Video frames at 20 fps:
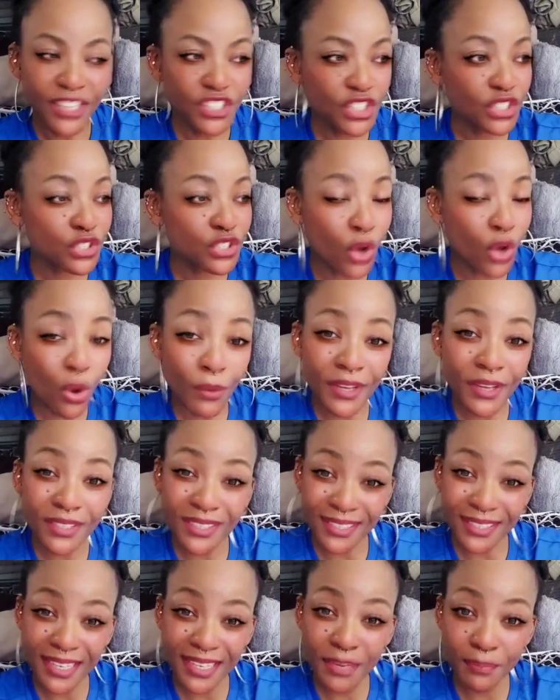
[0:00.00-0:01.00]
she's going
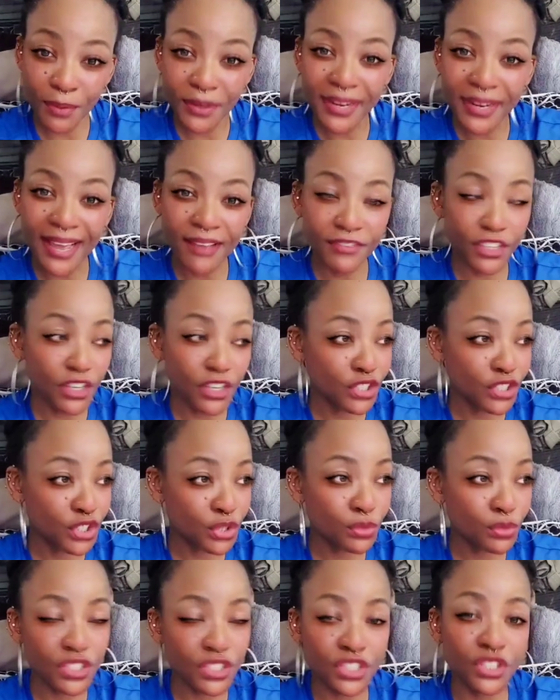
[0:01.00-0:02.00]
to keep on having her
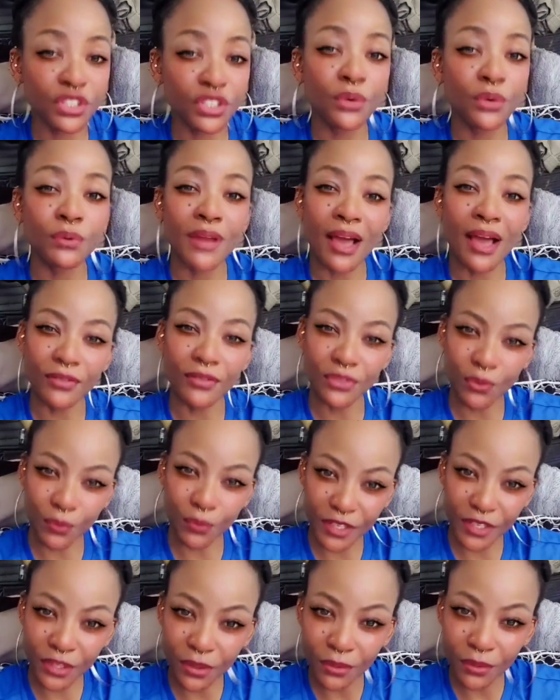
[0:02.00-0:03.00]
juices thrown out the
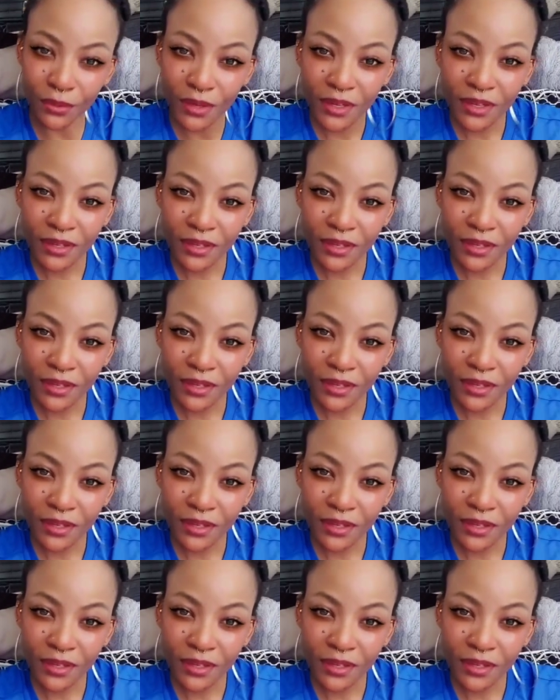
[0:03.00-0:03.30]
window.